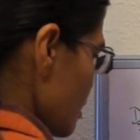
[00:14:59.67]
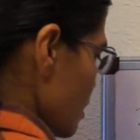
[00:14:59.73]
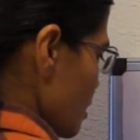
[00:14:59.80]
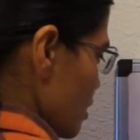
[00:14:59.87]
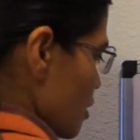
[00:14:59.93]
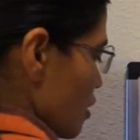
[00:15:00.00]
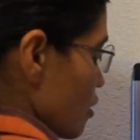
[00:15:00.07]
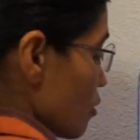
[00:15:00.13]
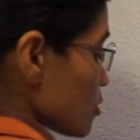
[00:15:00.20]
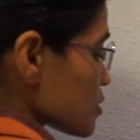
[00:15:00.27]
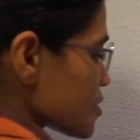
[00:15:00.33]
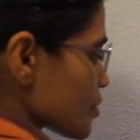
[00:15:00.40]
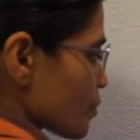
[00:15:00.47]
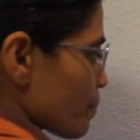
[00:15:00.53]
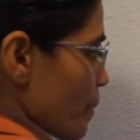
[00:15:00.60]
are
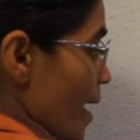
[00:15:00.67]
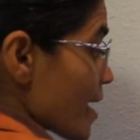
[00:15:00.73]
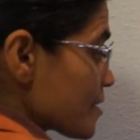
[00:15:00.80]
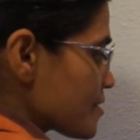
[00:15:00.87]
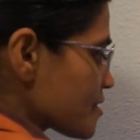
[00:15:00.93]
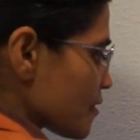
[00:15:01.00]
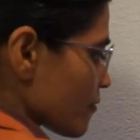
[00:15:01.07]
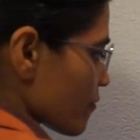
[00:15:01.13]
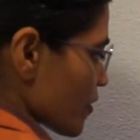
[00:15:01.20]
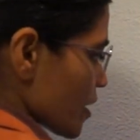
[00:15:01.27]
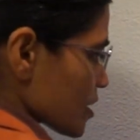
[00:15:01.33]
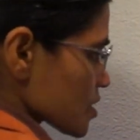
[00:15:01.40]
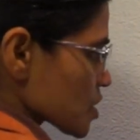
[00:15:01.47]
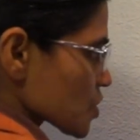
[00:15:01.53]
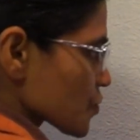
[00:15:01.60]
also path difference